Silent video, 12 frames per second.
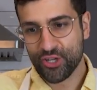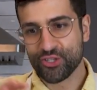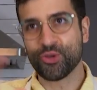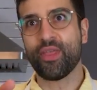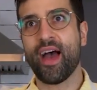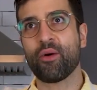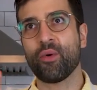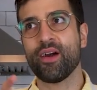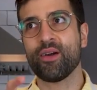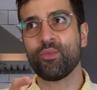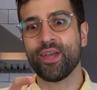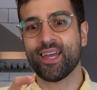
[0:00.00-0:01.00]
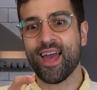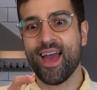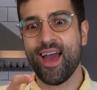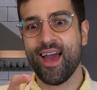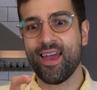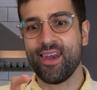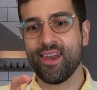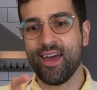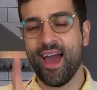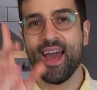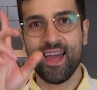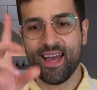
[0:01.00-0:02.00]
So that way we can
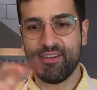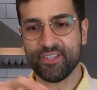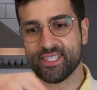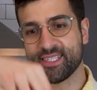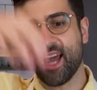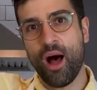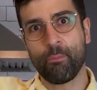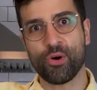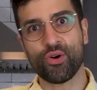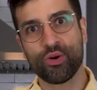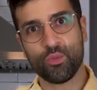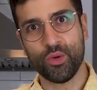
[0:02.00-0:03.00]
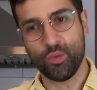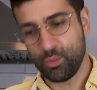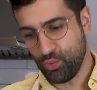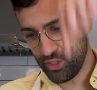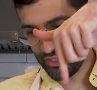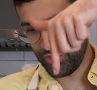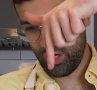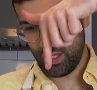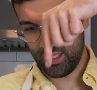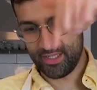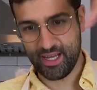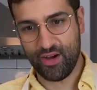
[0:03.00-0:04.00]
A, have a stopper when we're pouring
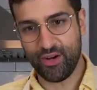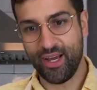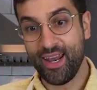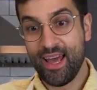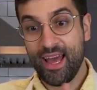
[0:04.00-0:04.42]
chocolate down it,